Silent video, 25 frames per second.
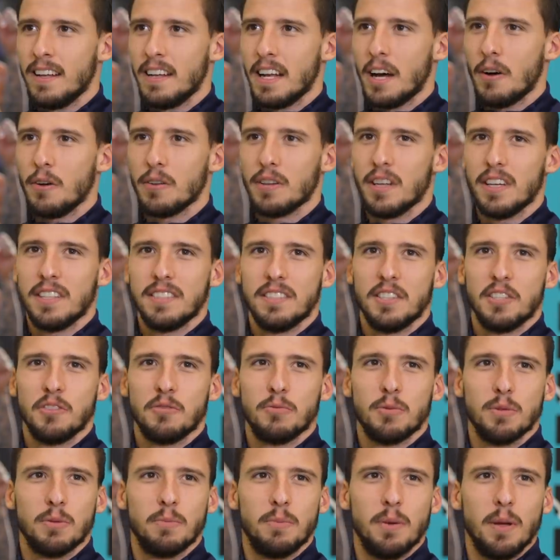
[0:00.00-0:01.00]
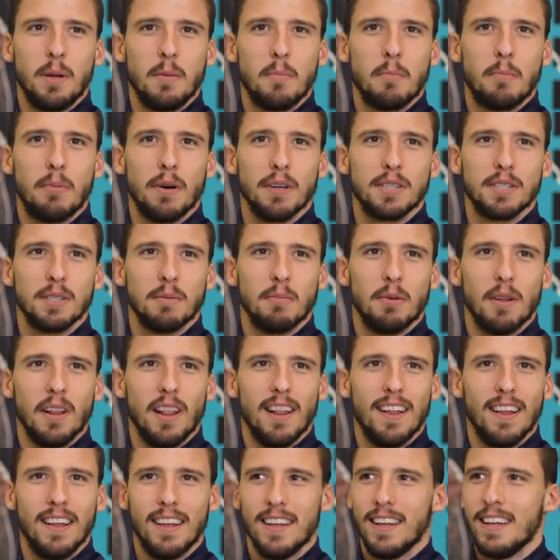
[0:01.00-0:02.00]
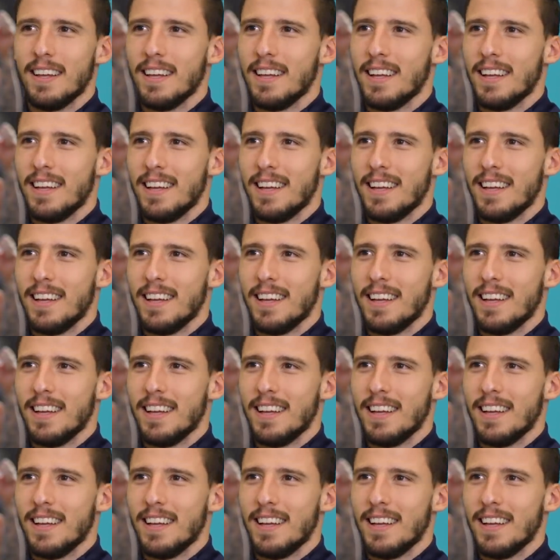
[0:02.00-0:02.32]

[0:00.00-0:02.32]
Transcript: Nowadays, this would be impossible.